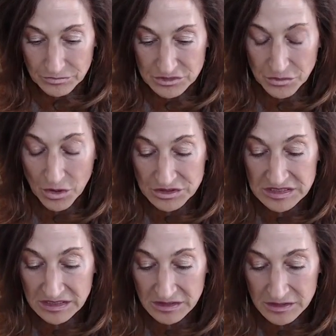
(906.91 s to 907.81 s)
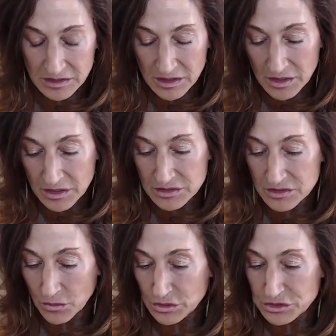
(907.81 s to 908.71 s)
to our state.
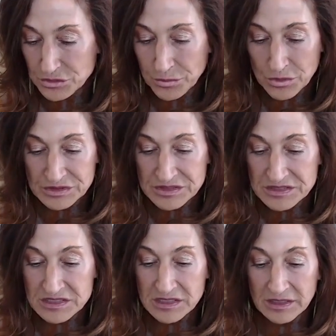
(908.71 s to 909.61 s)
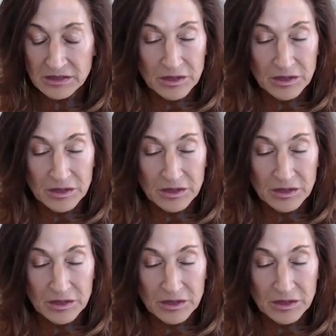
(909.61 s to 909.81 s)
So once you report it to the state,